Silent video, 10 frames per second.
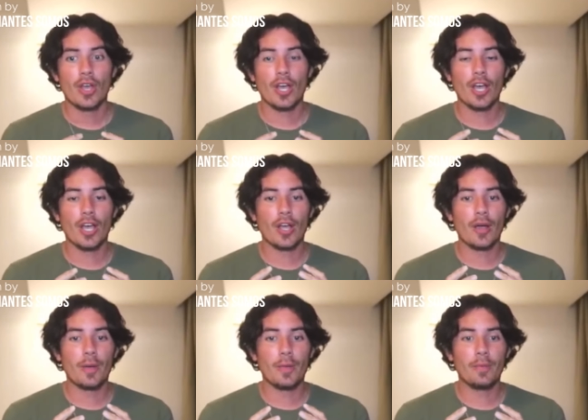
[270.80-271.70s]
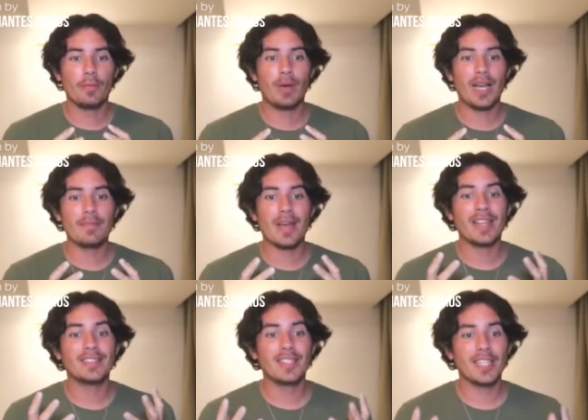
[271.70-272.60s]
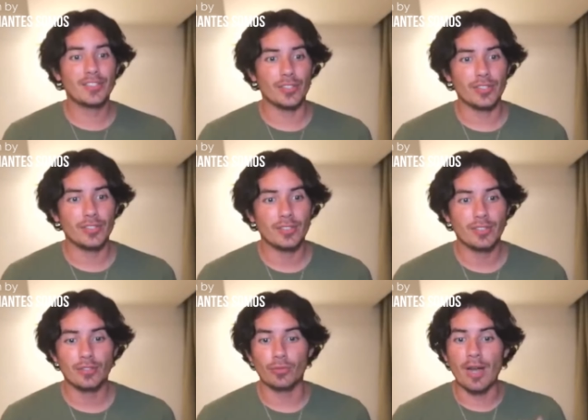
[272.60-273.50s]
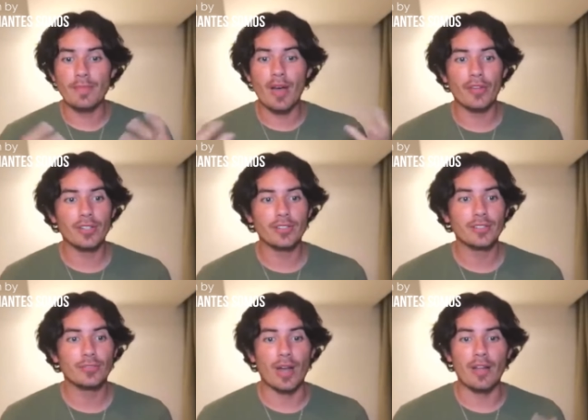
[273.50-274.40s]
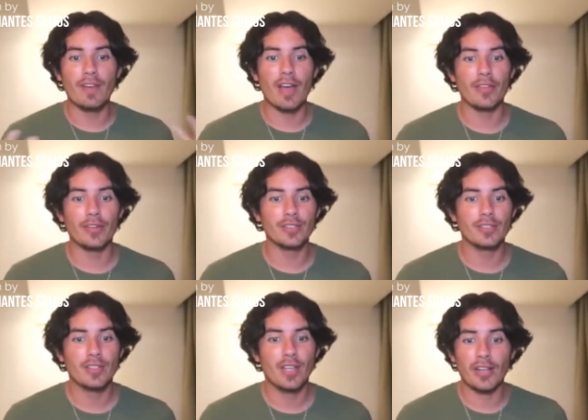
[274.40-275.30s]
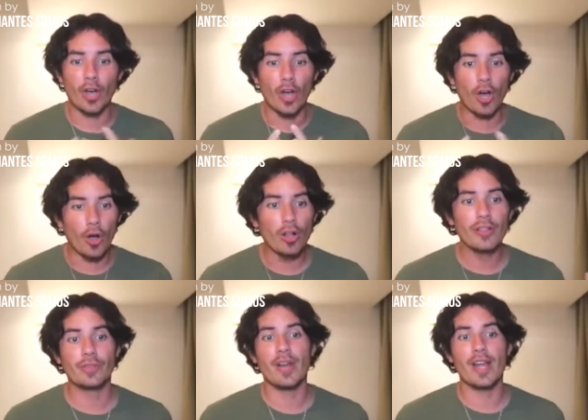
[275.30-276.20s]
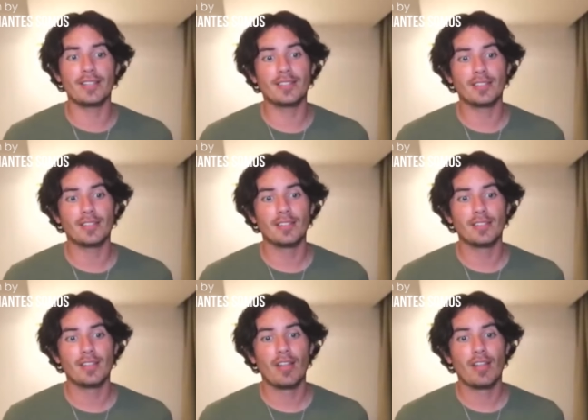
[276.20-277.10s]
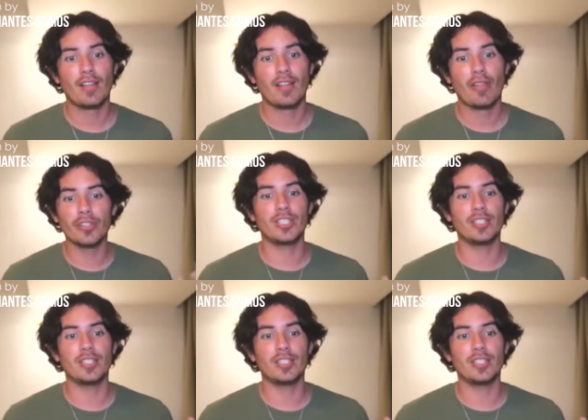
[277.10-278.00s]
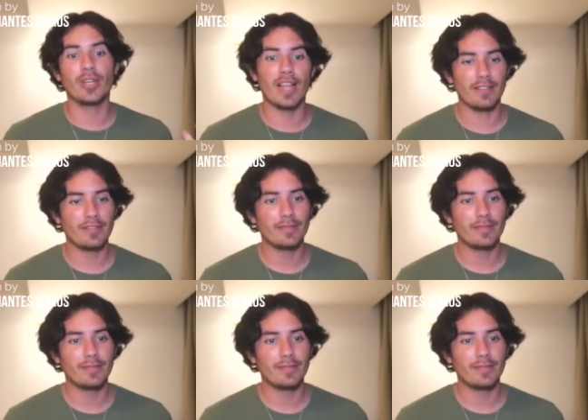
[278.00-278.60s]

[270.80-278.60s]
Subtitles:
by my ancestors, grandmothers, grandfathers, and all the rest, the biology tree of life,